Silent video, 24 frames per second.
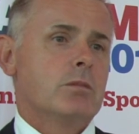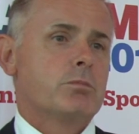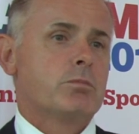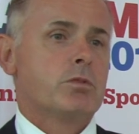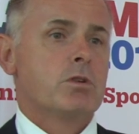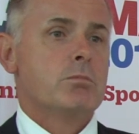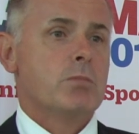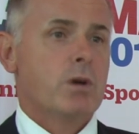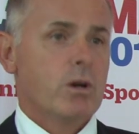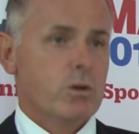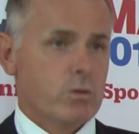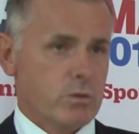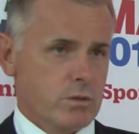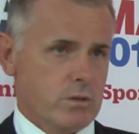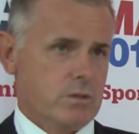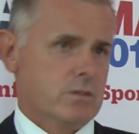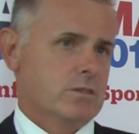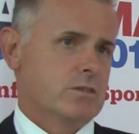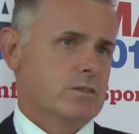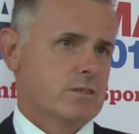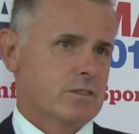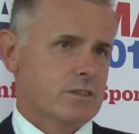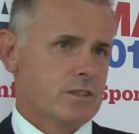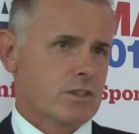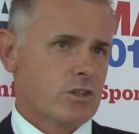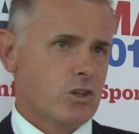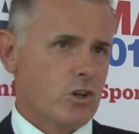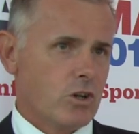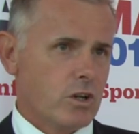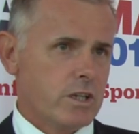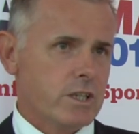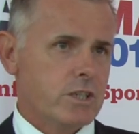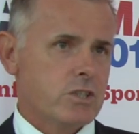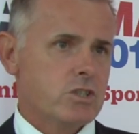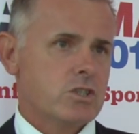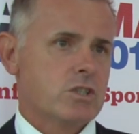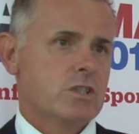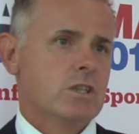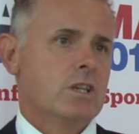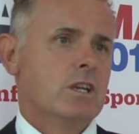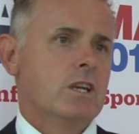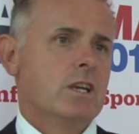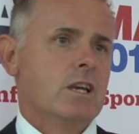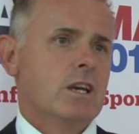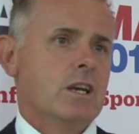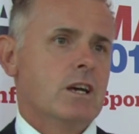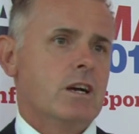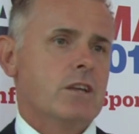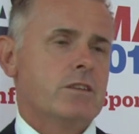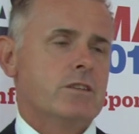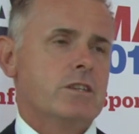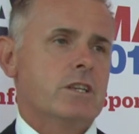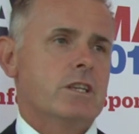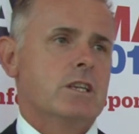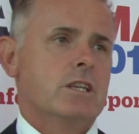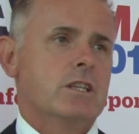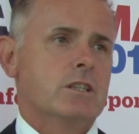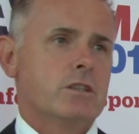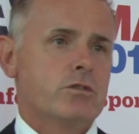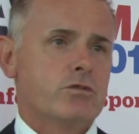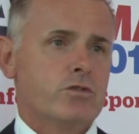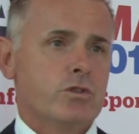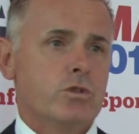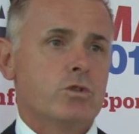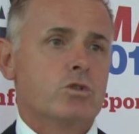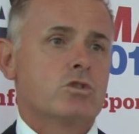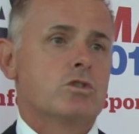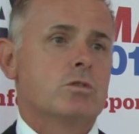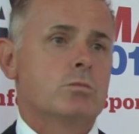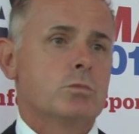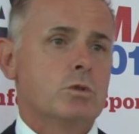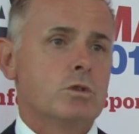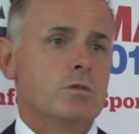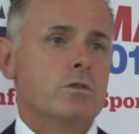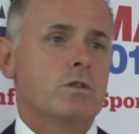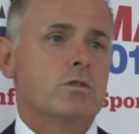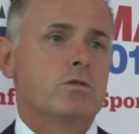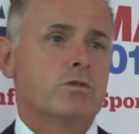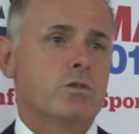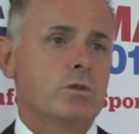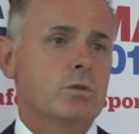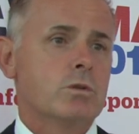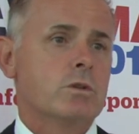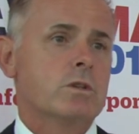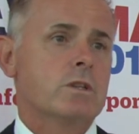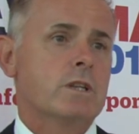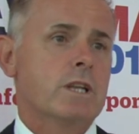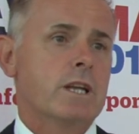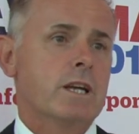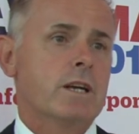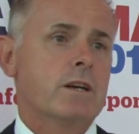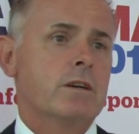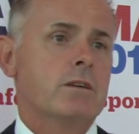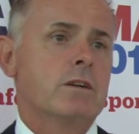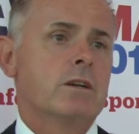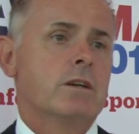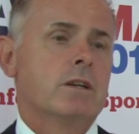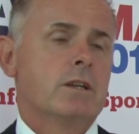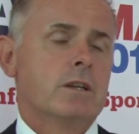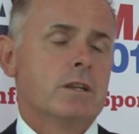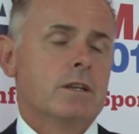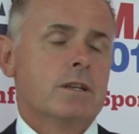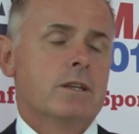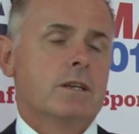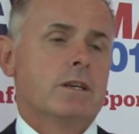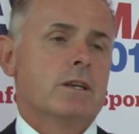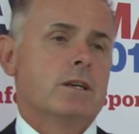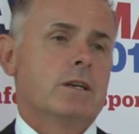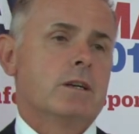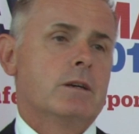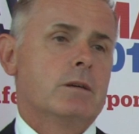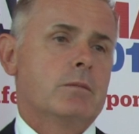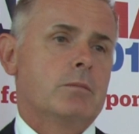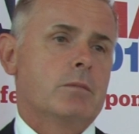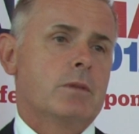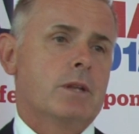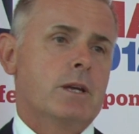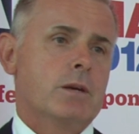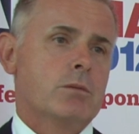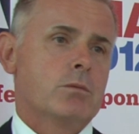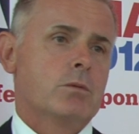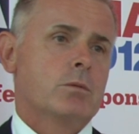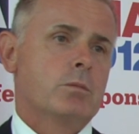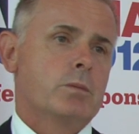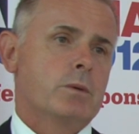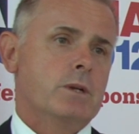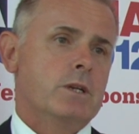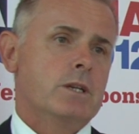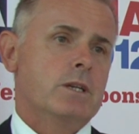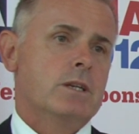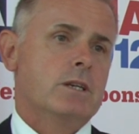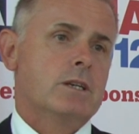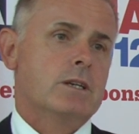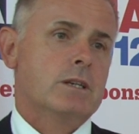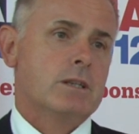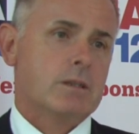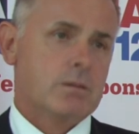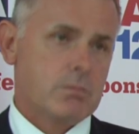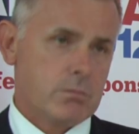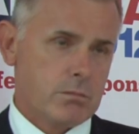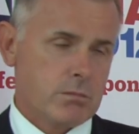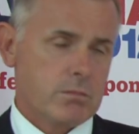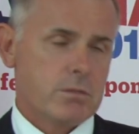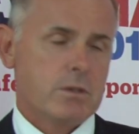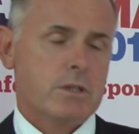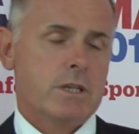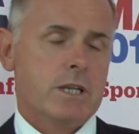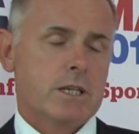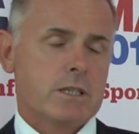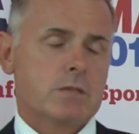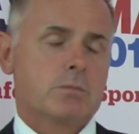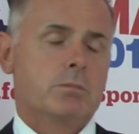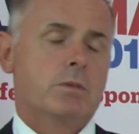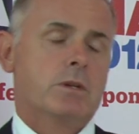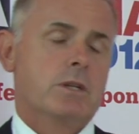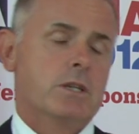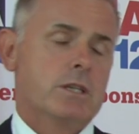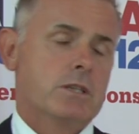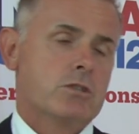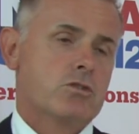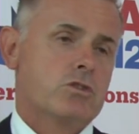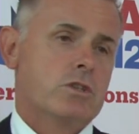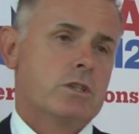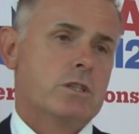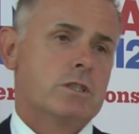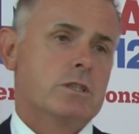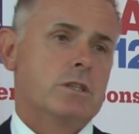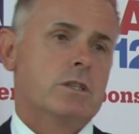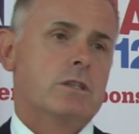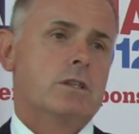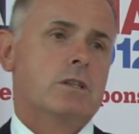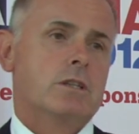promote the college. I think in the future, moving forward now, that will be the next big interesting